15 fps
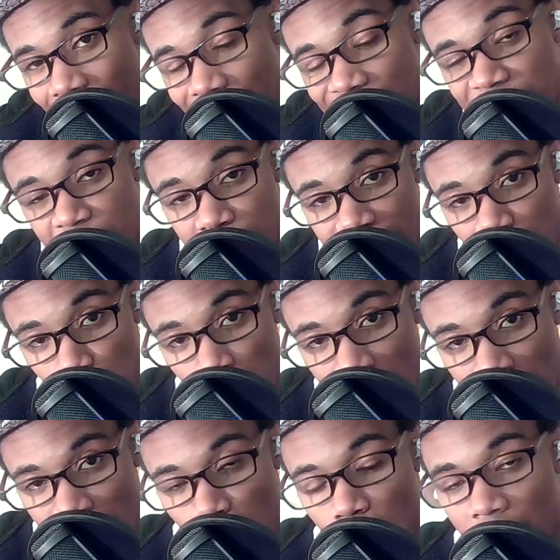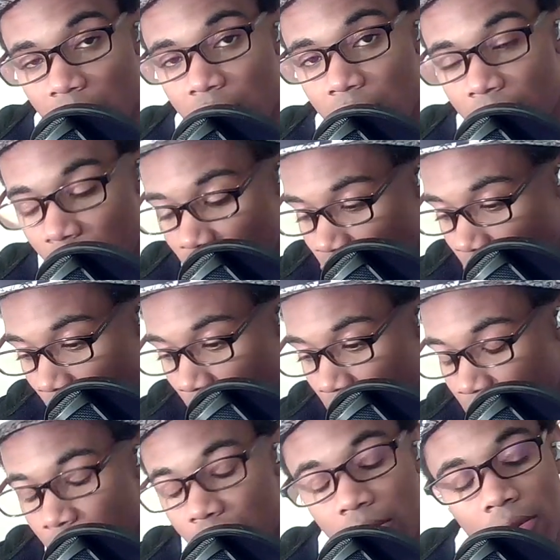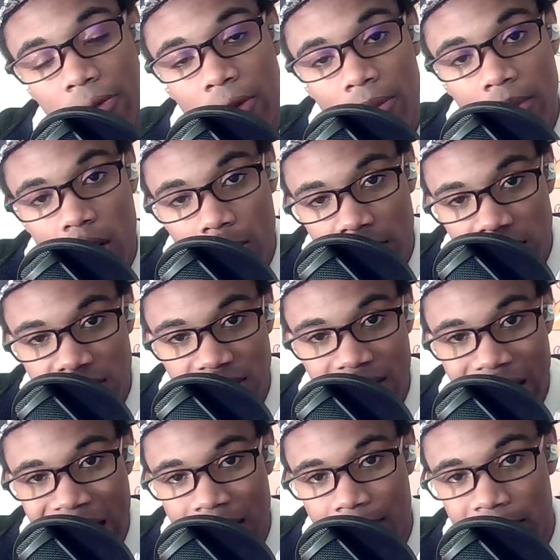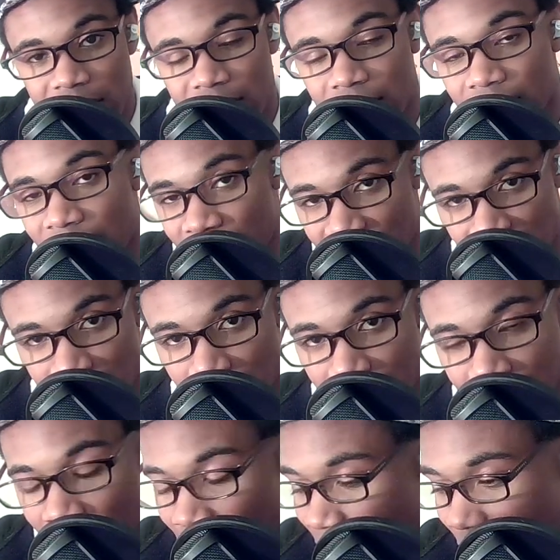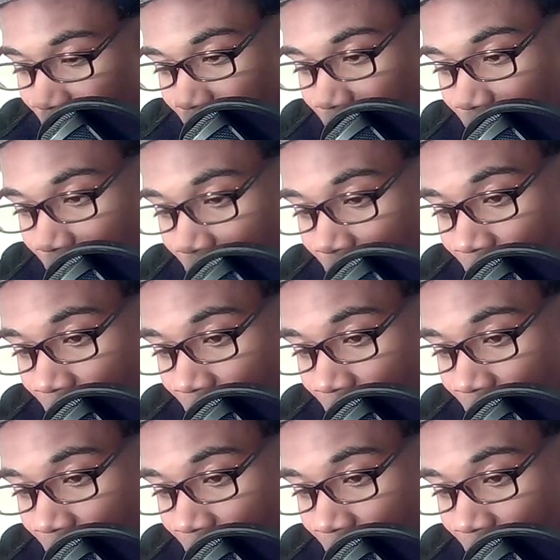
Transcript: is genuinely one of the most beautiful moments in animation history, and